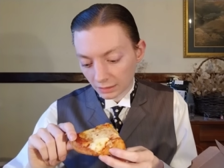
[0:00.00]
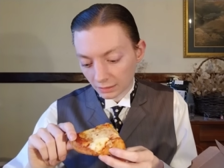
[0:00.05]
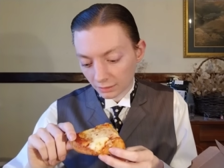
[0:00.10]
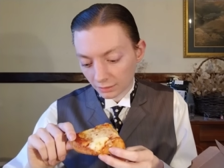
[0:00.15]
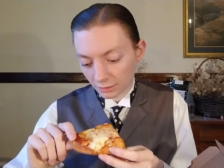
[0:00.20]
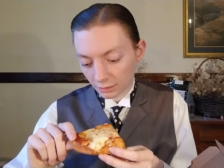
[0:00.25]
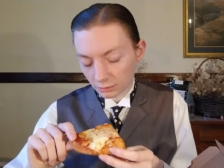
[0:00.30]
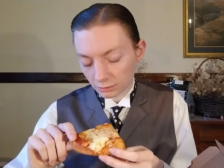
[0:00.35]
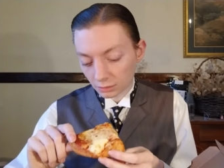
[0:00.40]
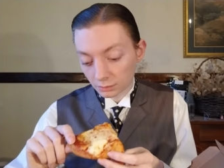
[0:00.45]

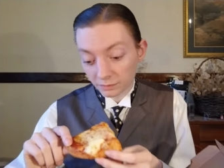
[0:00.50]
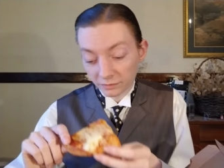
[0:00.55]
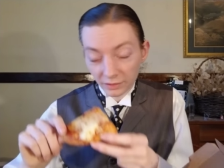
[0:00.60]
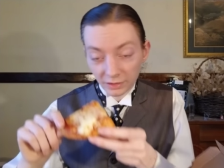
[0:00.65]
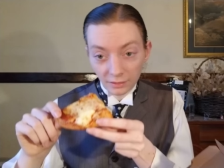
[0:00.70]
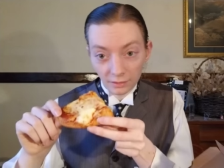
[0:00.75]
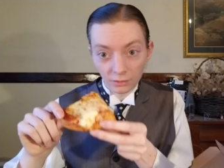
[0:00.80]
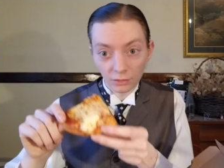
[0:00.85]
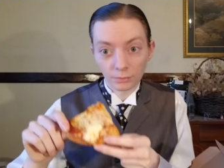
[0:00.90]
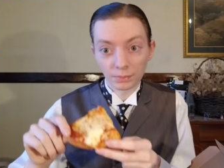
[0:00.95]
so
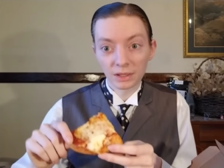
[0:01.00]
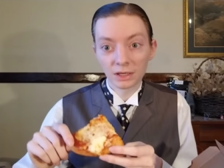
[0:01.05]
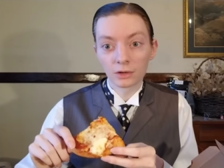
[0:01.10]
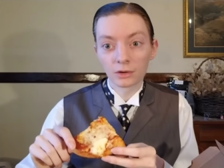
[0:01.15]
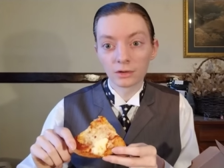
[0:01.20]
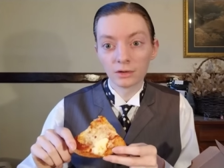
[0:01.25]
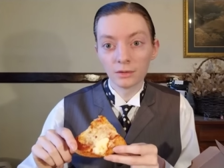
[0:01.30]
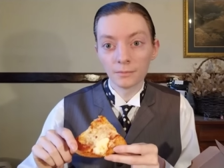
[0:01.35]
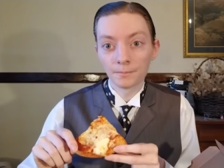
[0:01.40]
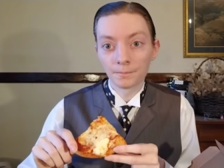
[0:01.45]
hopefully this will be
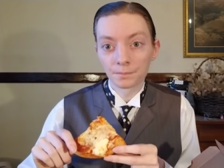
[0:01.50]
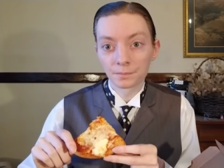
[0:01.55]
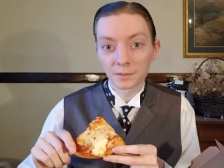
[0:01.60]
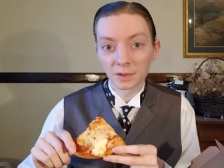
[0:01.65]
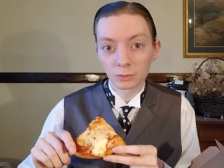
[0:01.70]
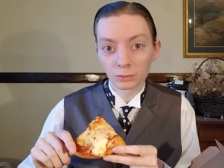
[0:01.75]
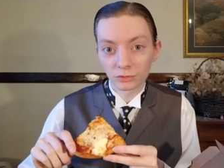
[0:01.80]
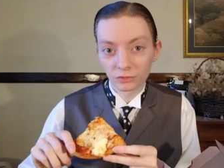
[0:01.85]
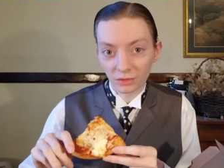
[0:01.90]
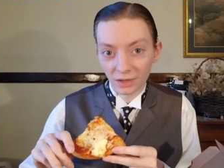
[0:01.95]
good.
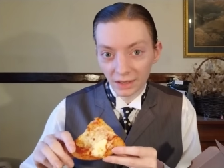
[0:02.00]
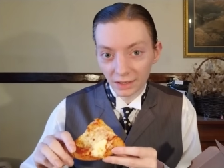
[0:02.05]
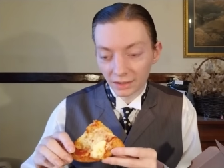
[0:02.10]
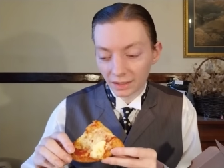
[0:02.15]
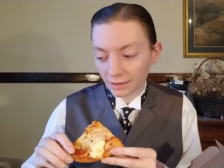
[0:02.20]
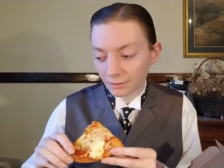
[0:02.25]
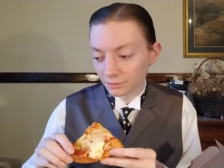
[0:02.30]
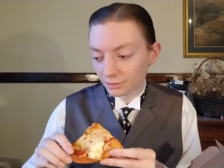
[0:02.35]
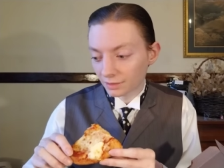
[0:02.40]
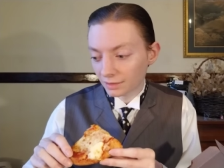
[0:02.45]
We'll try it
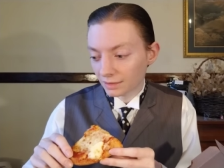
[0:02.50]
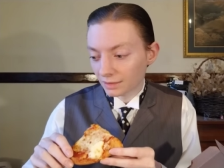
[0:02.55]
out.